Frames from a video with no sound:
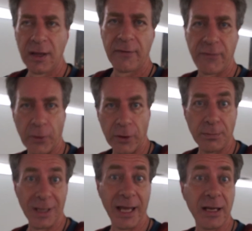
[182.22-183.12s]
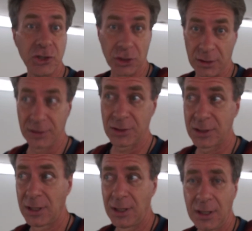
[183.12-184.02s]
for Malaysians,
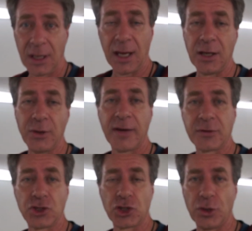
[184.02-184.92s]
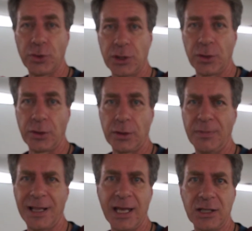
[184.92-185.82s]
and you have to show your
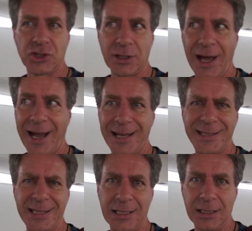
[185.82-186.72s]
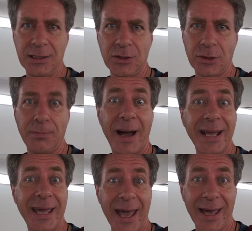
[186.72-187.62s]
Malaysian ID, your
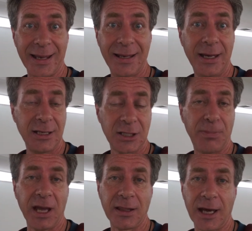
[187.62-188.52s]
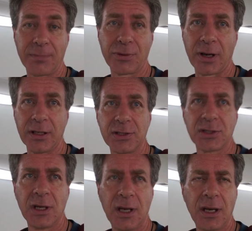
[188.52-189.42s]
MyCAD, to pay that price.
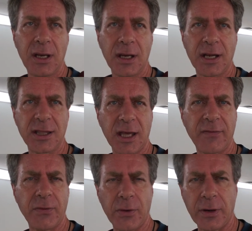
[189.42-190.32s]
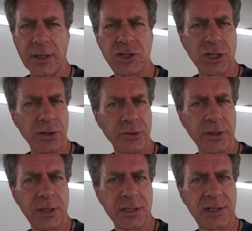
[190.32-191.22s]
And I think for
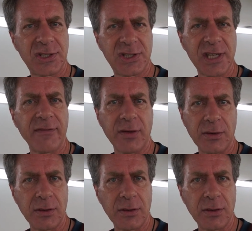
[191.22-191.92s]
children, it's 7